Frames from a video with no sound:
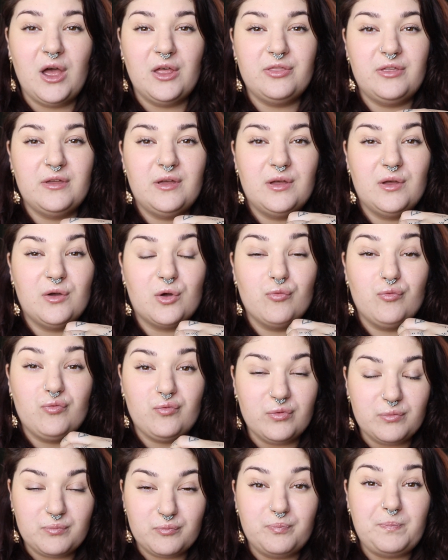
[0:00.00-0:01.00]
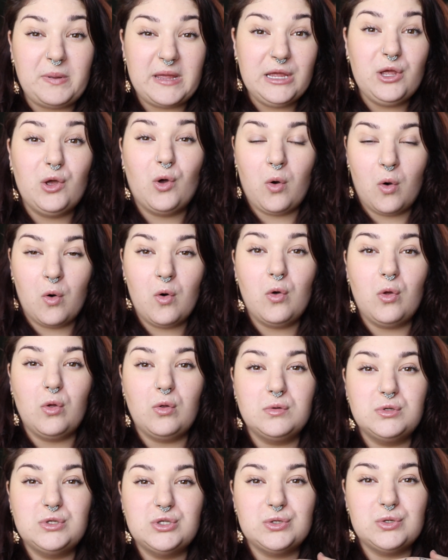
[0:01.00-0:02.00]
the big
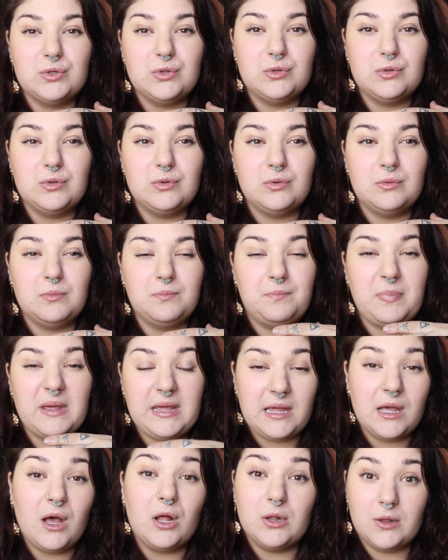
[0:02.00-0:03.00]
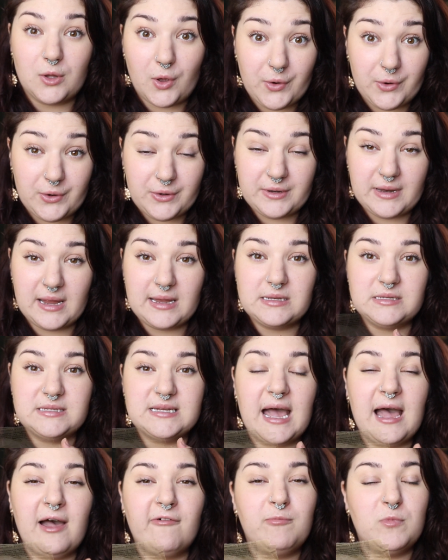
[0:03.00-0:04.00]
call to be alone and
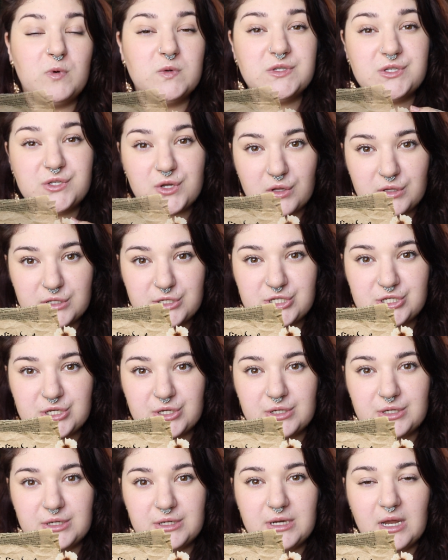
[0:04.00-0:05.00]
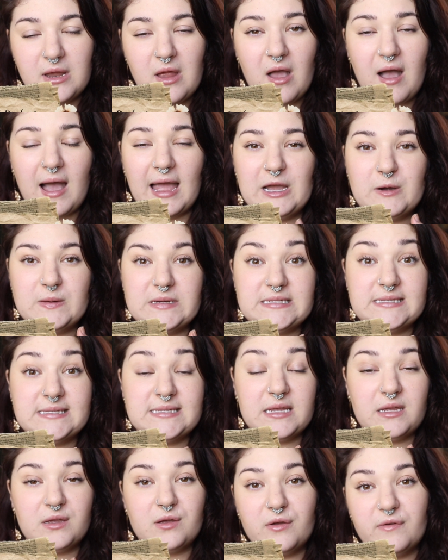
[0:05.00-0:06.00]
to have more solitude. I always
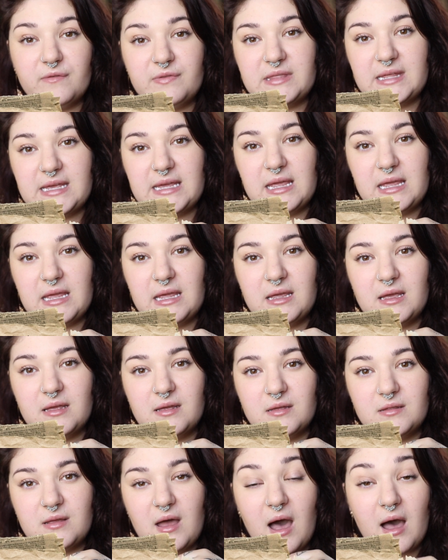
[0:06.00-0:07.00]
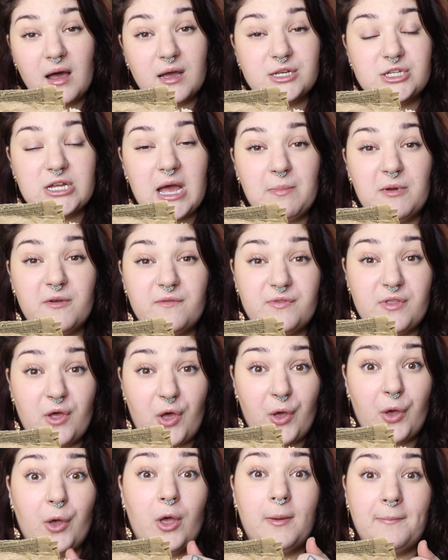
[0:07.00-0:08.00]
think of the archetype of the
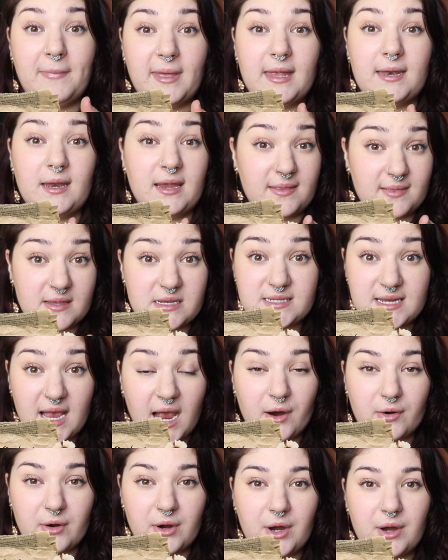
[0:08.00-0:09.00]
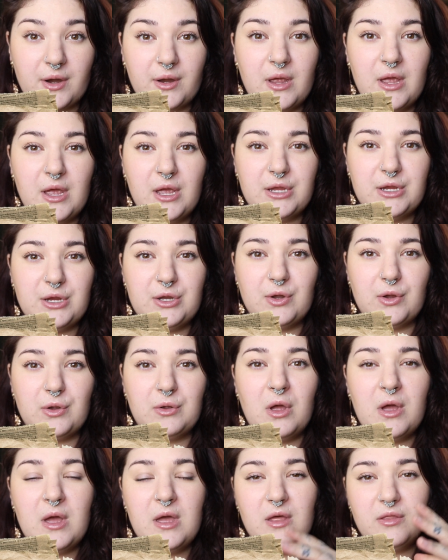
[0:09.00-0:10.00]
hermit in the tarot,
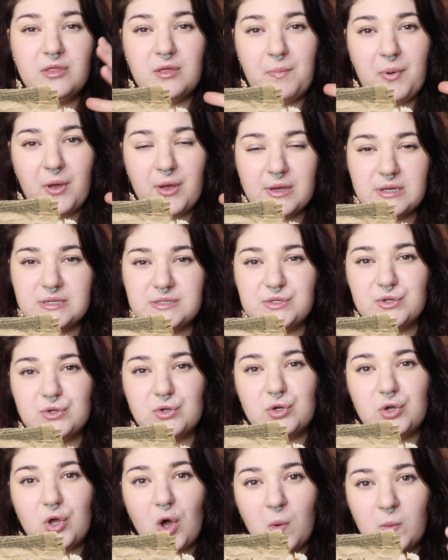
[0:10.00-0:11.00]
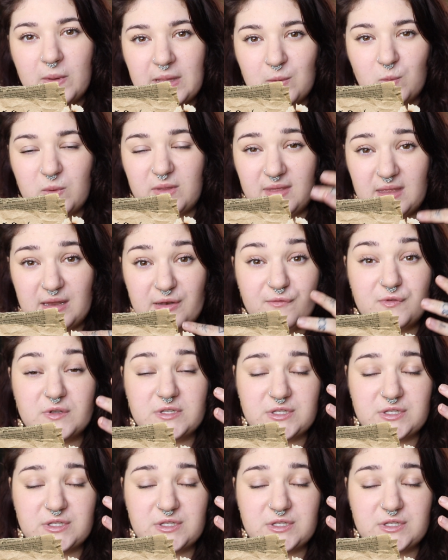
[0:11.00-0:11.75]
the person going within for